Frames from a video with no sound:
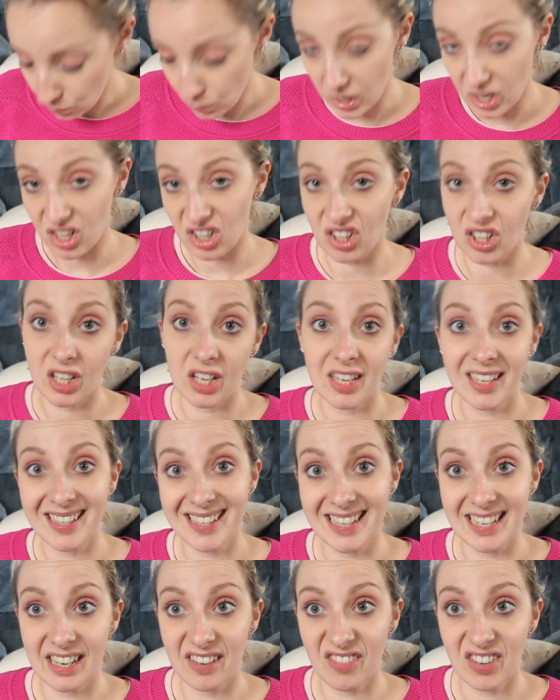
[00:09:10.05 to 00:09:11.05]
will
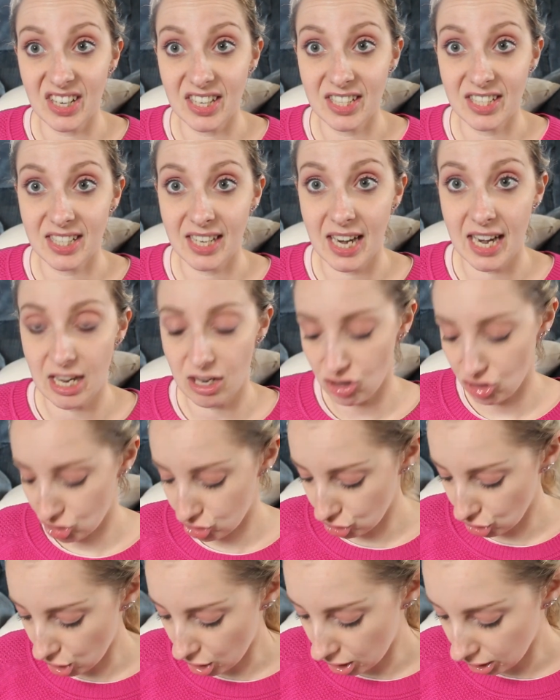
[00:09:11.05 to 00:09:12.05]
give it a
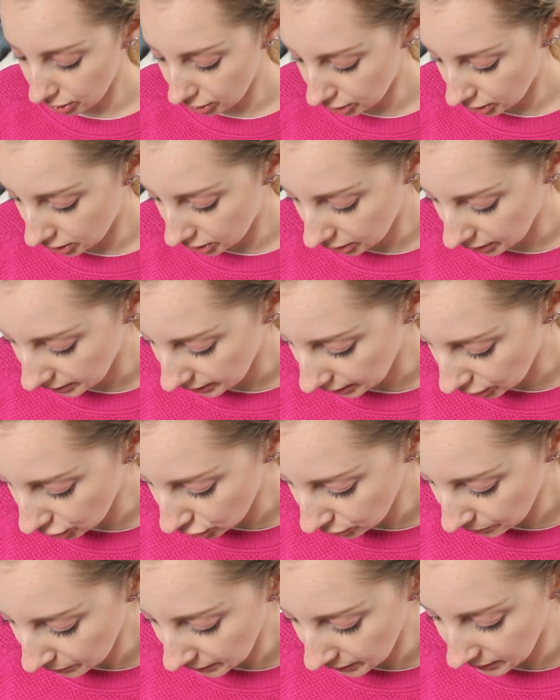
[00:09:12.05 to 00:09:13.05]
shot because I
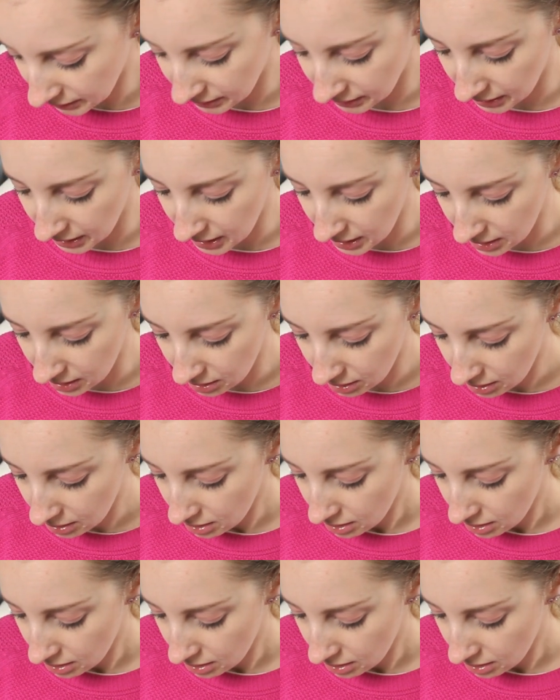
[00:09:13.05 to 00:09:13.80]
just want to see